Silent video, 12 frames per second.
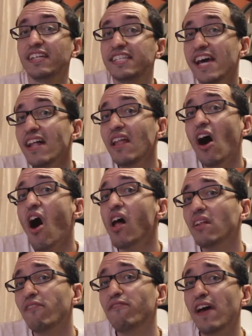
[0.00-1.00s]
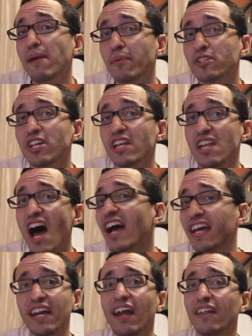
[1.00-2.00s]
Tell a Hall of Famer to
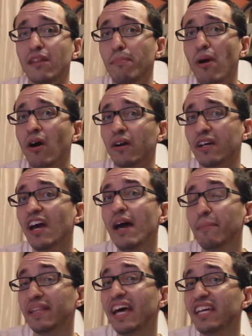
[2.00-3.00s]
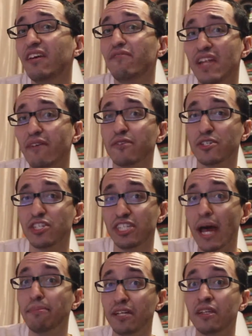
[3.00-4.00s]
knock it out of the park, but like you've never
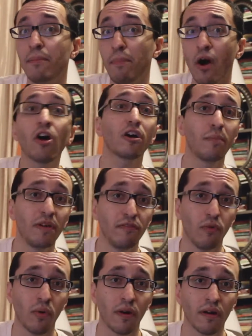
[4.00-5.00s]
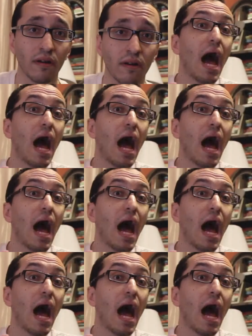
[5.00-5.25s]
stepped in the park before.